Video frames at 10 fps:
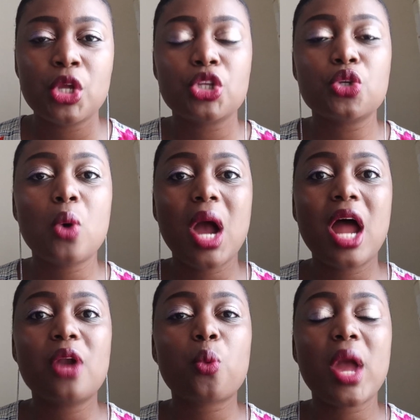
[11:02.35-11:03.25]
You
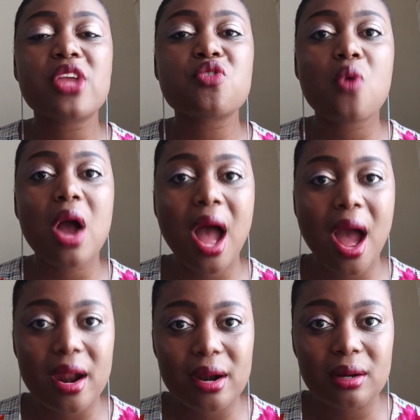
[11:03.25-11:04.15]
are where you
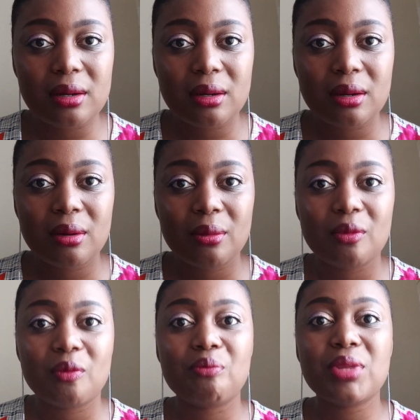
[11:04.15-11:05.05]
are
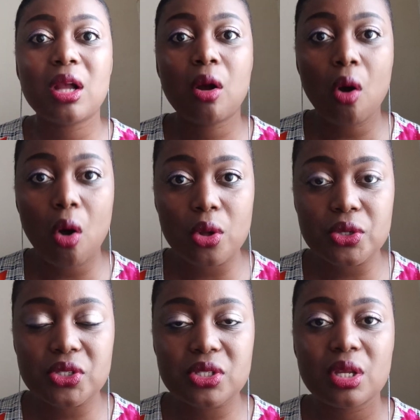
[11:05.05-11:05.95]

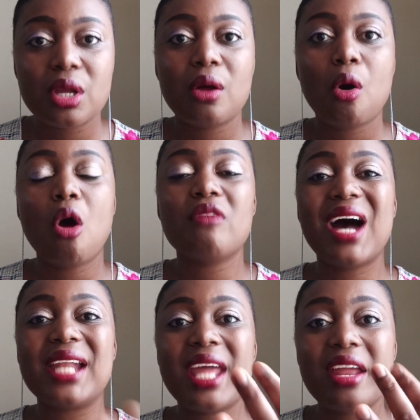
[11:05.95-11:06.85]
because of
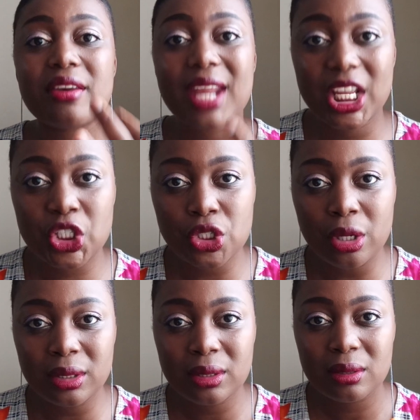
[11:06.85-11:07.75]
a
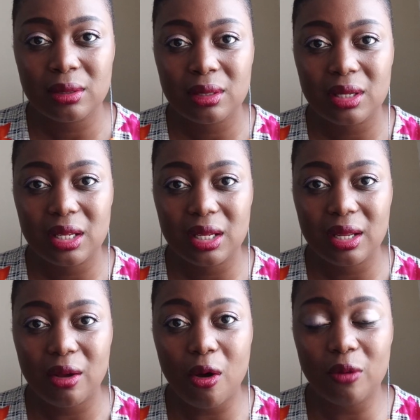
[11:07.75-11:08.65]
direction
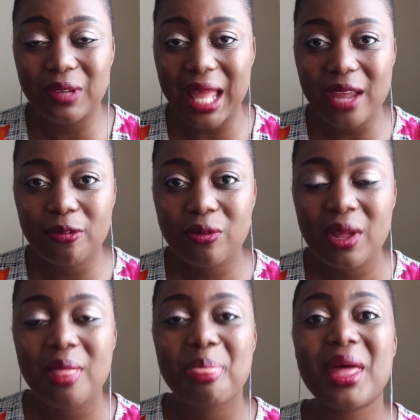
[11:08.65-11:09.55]
of life
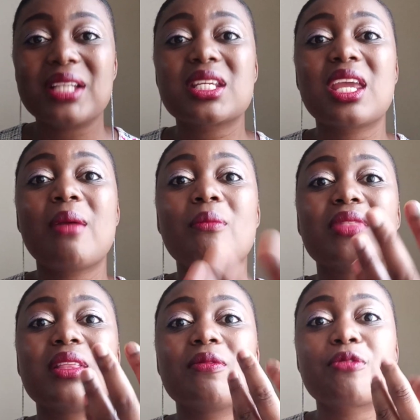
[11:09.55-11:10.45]
that came
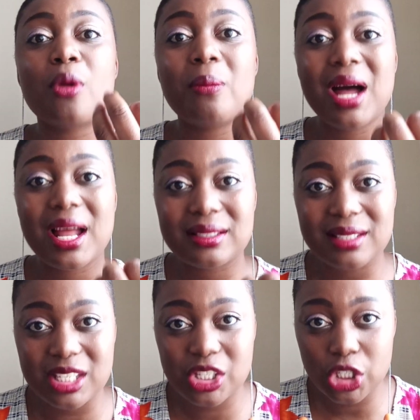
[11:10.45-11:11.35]
from
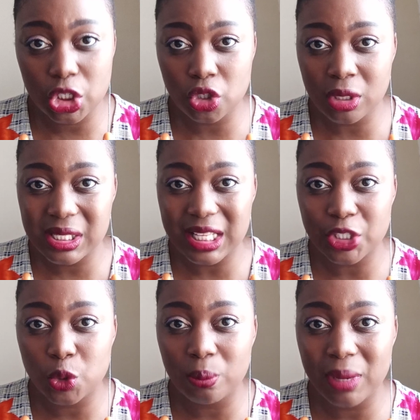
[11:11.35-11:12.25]
decisions
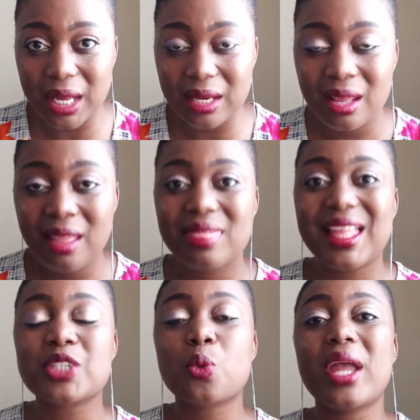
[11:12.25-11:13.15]
that you made
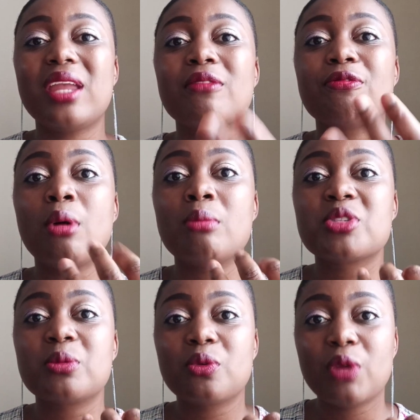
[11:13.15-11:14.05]
that were
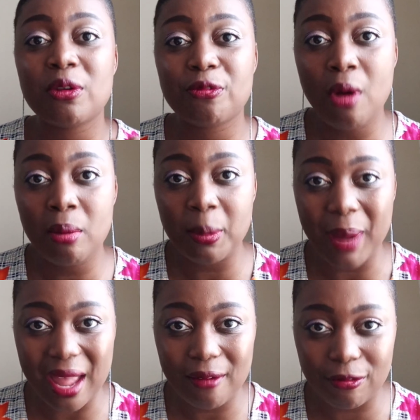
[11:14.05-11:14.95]
informed
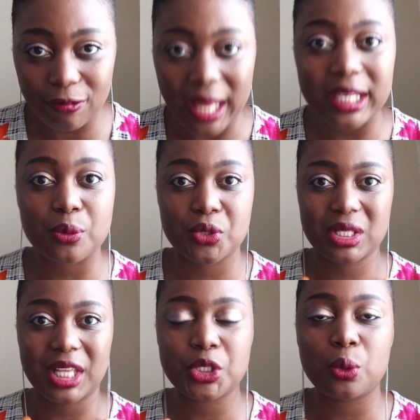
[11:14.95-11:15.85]
by values
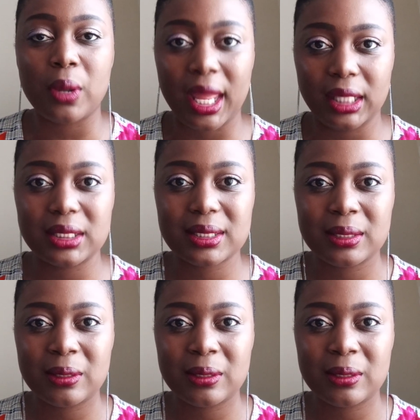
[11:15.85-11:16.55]
that you held,